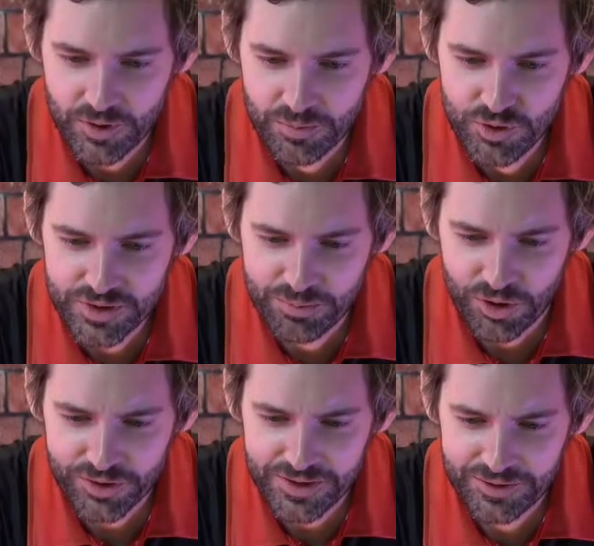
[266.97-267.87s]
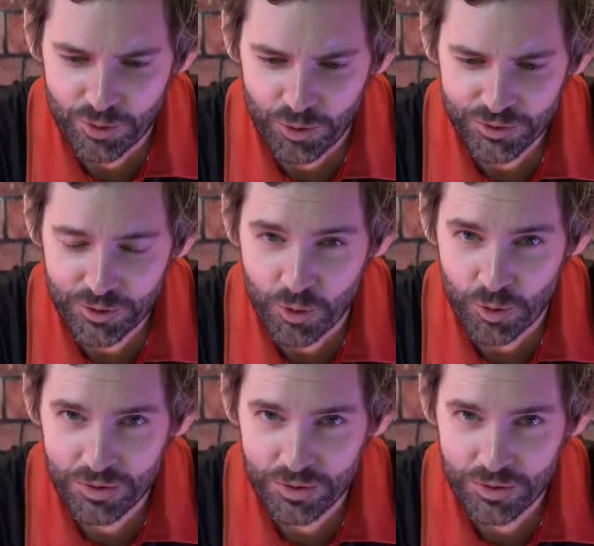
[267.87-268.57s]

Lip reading: The music box is also